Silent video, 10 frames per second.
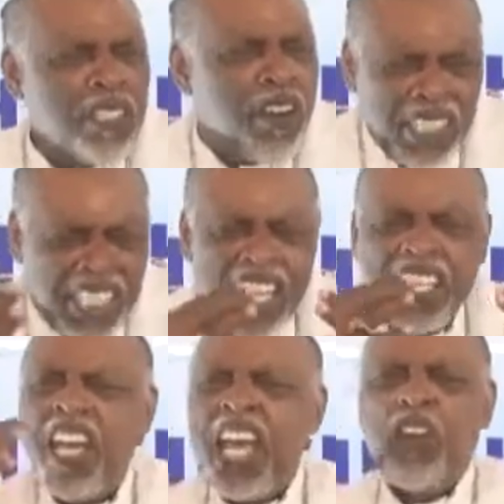
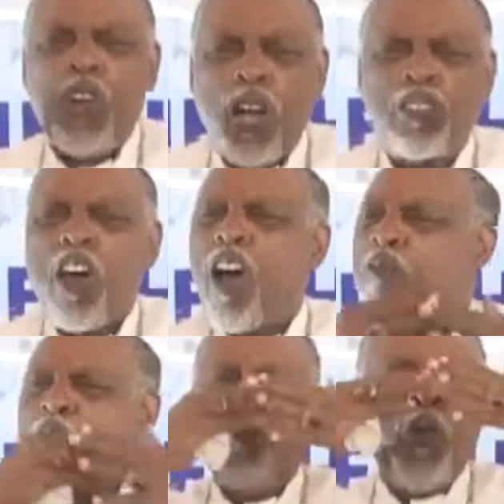gotten a lot
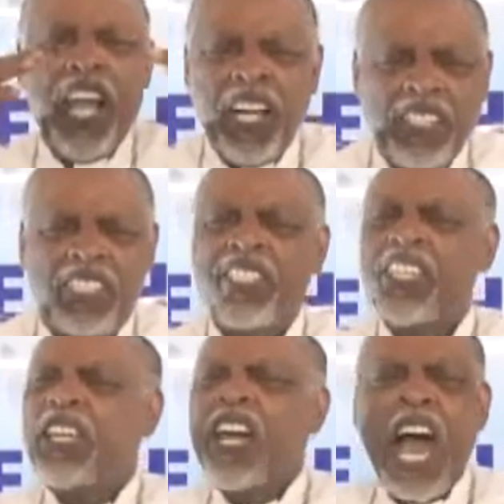of wills,
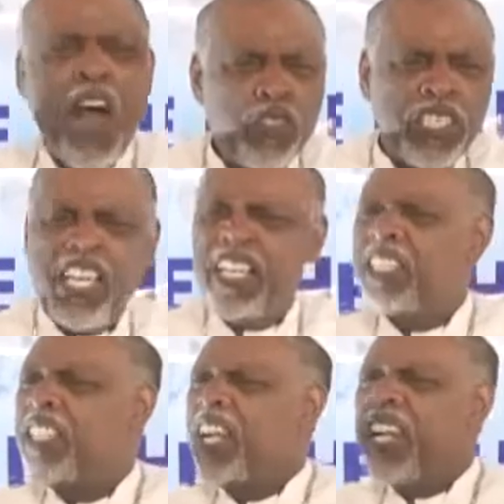
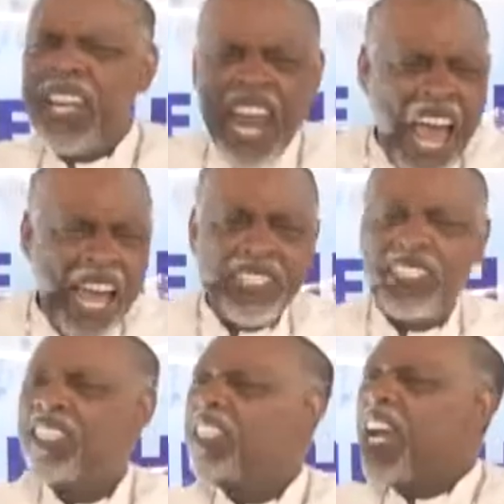houses,
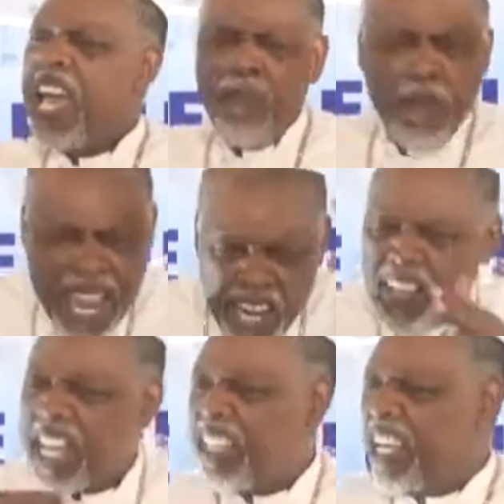land, many
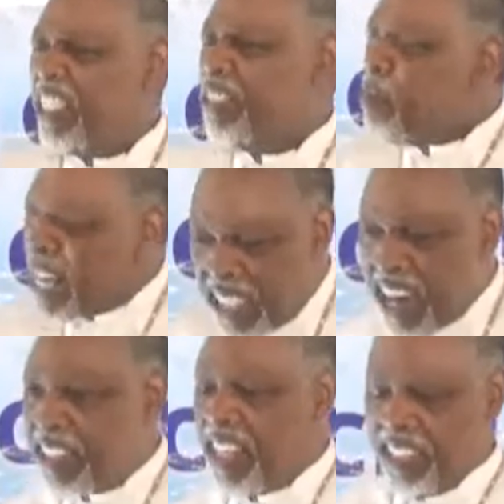other things,
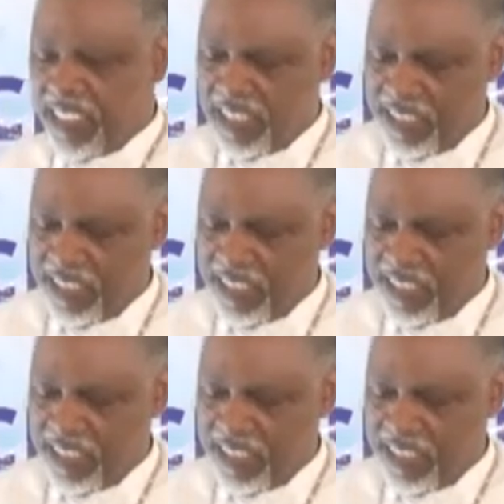material things.